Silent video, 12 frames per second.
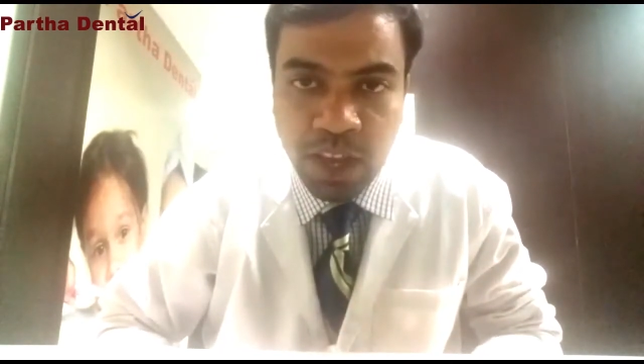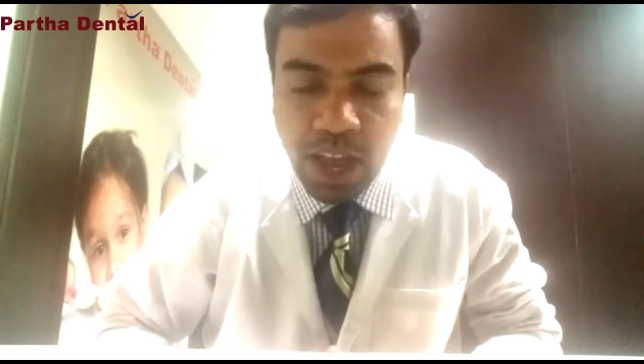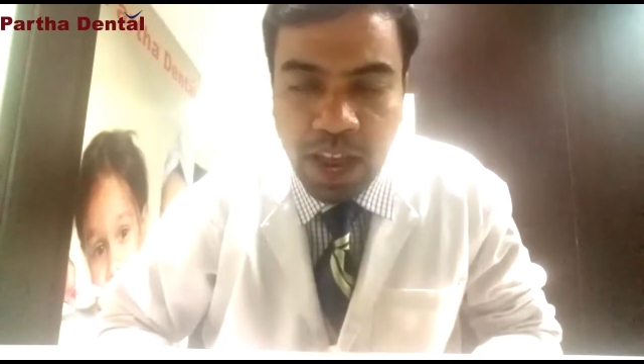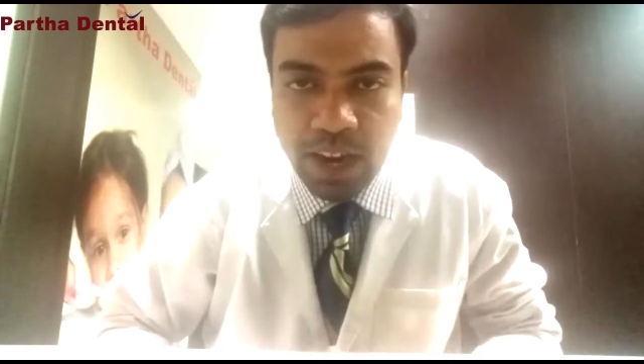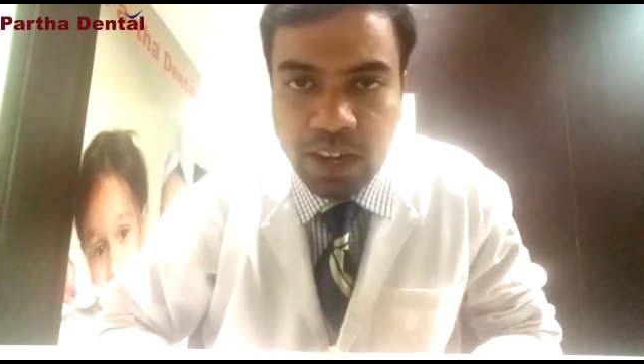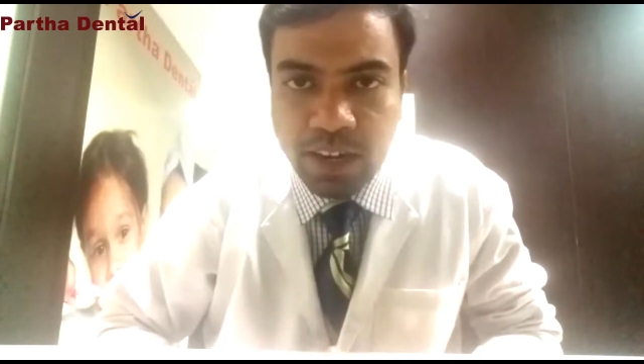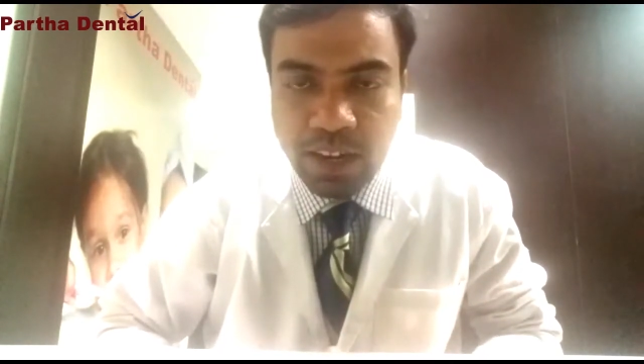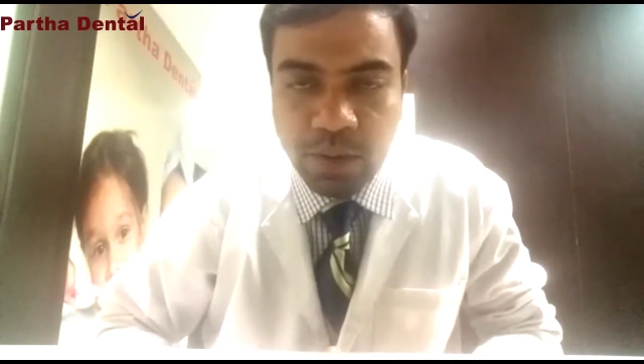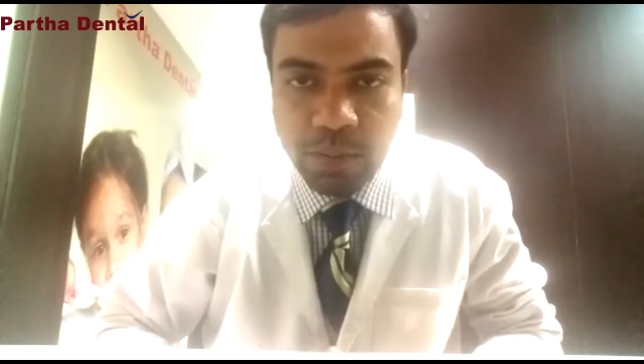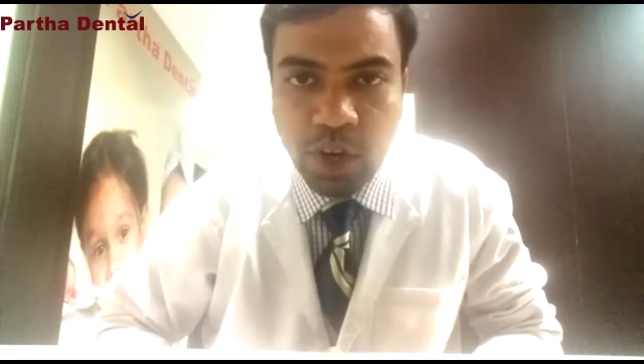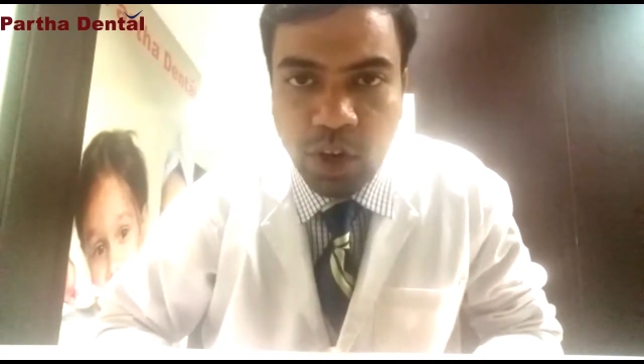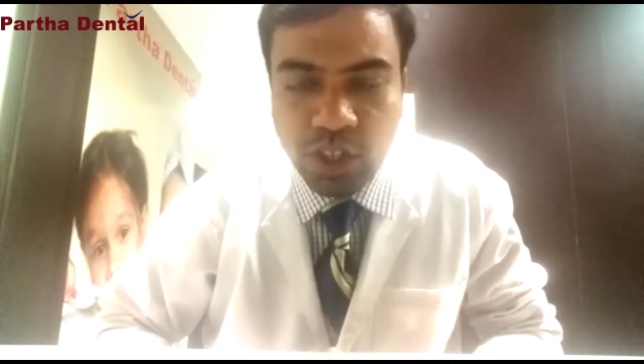and uh,
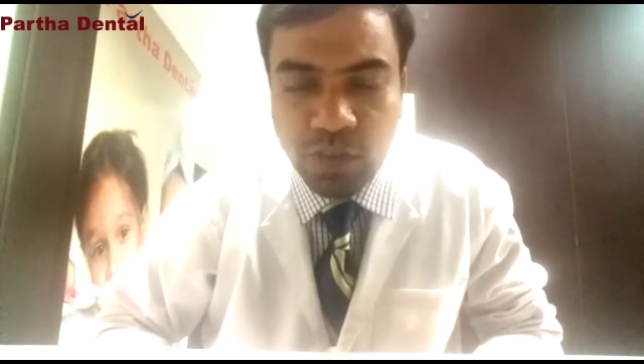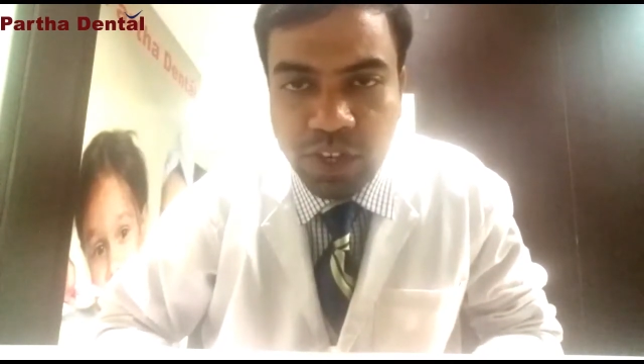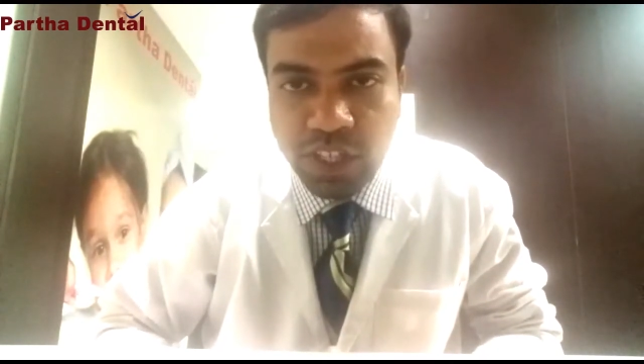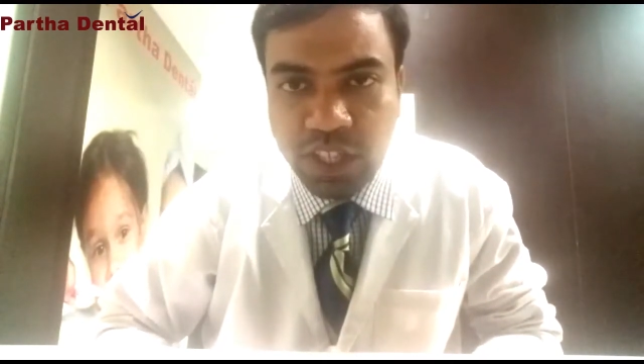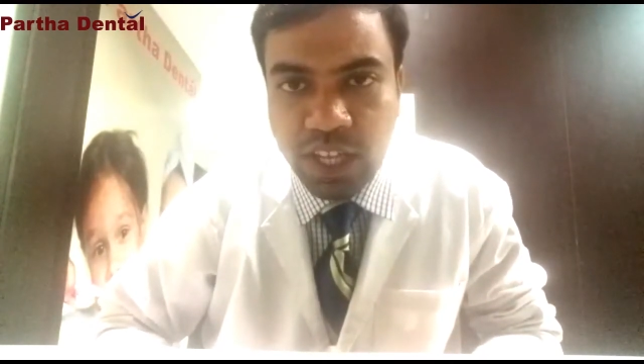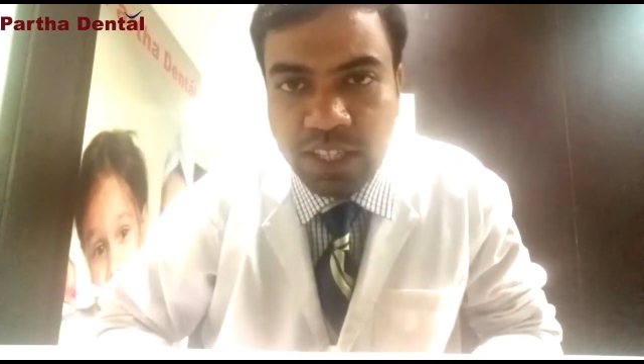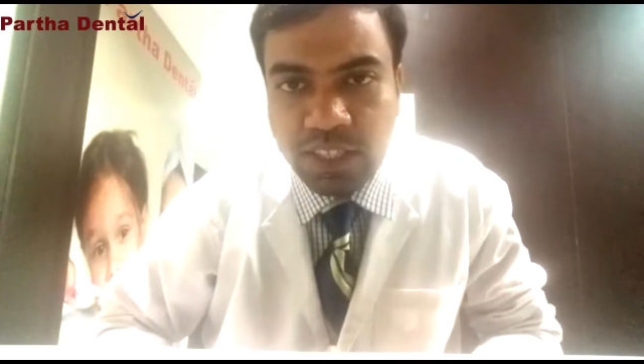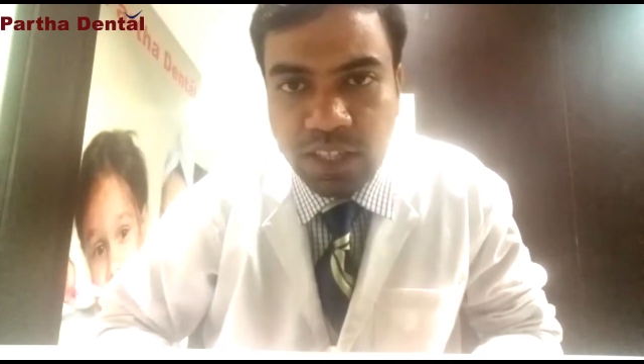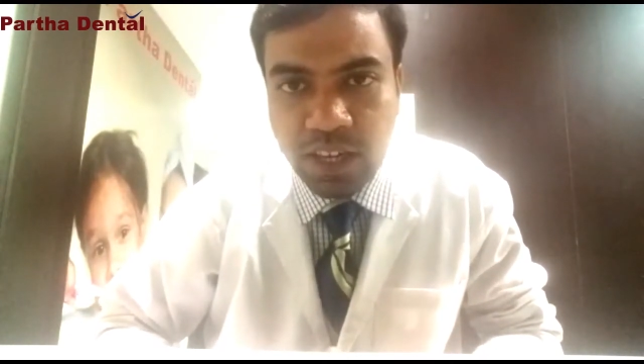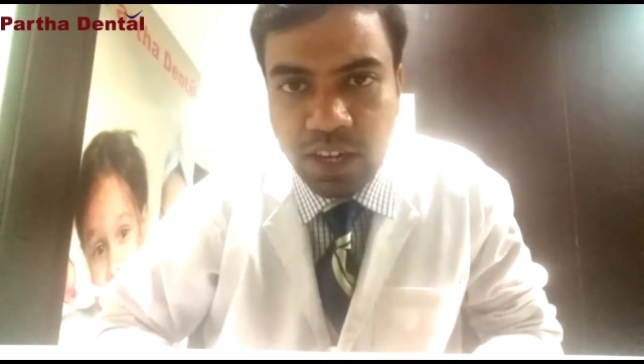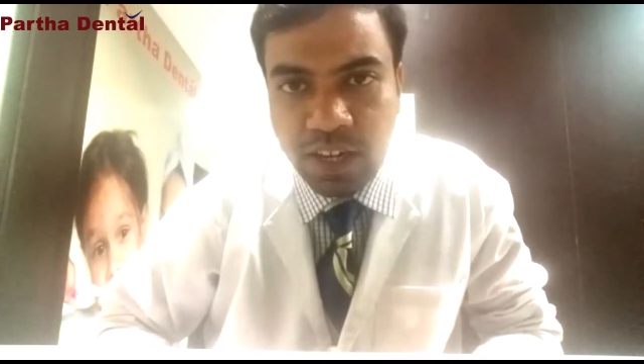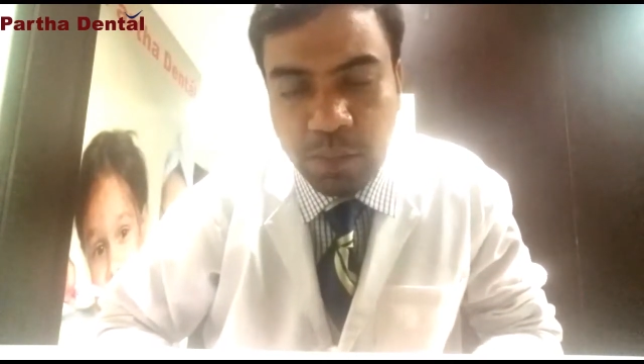because of which there is
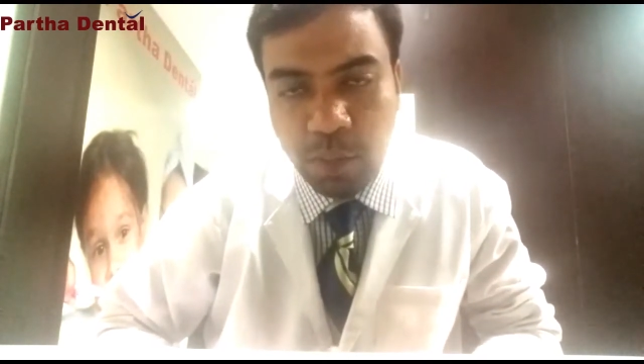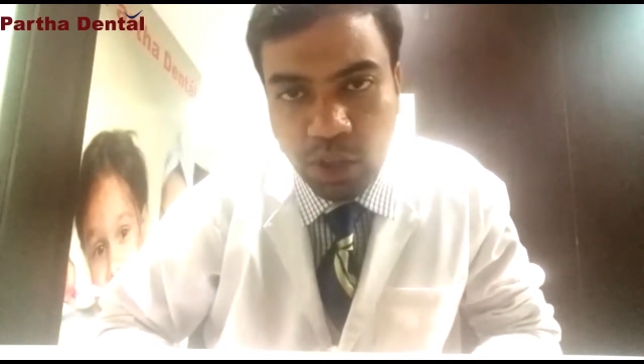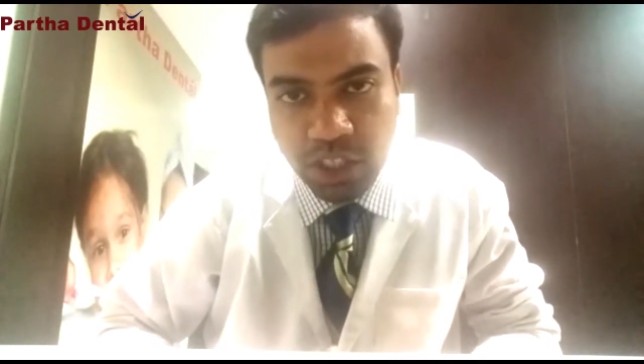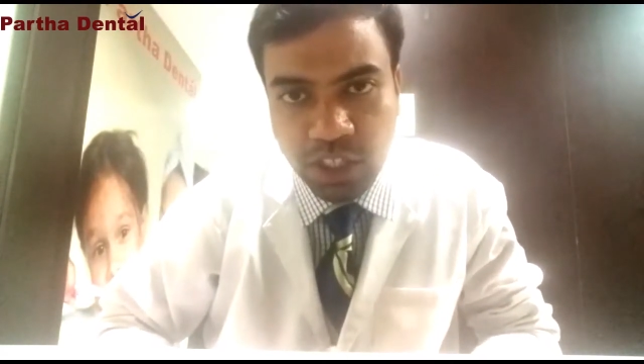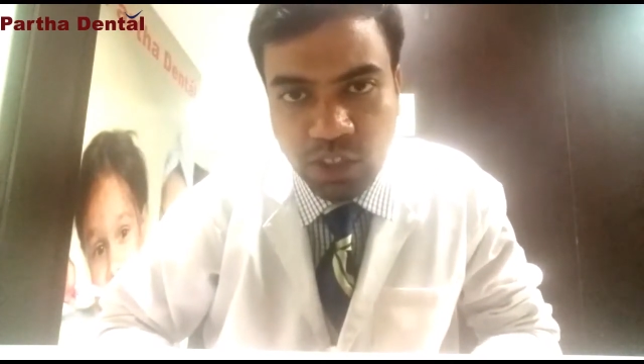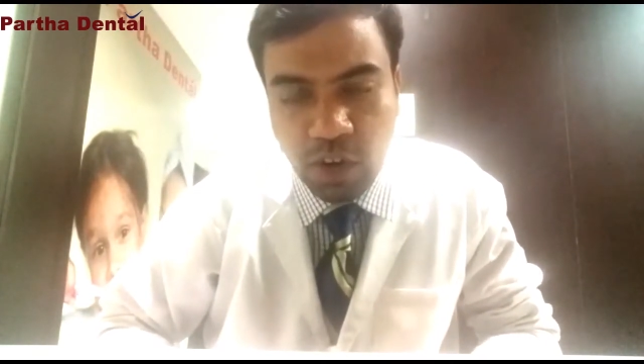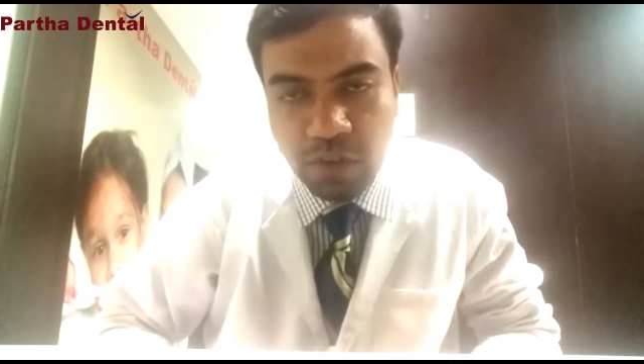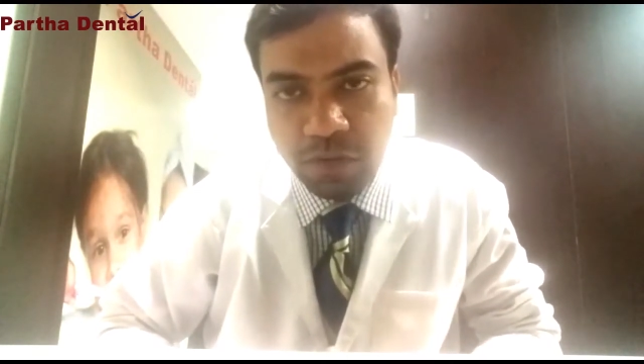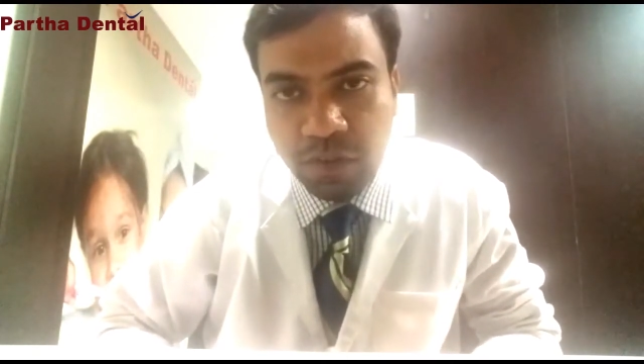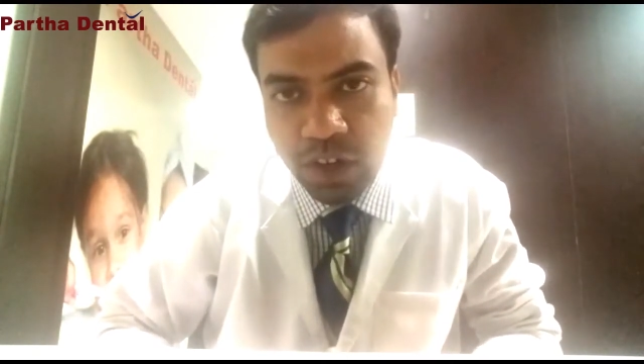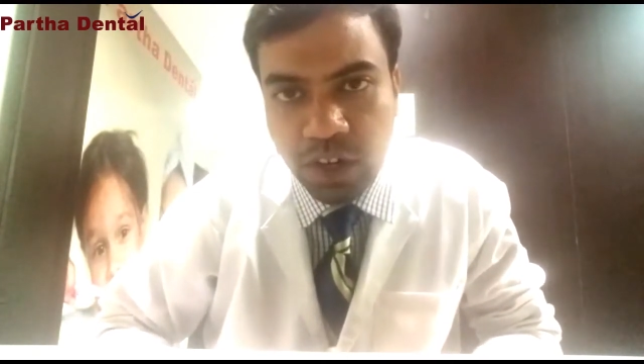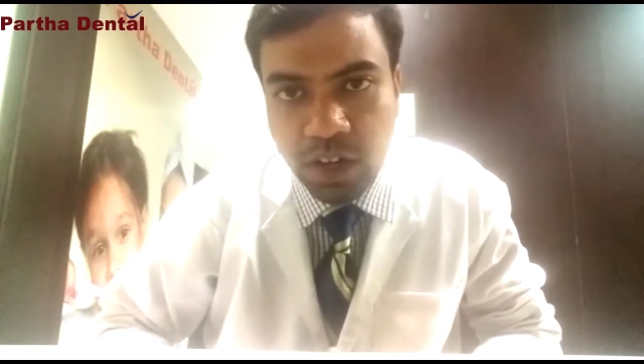uh, deposits of
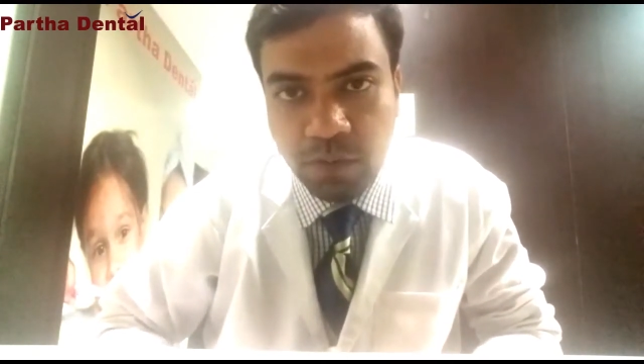uh,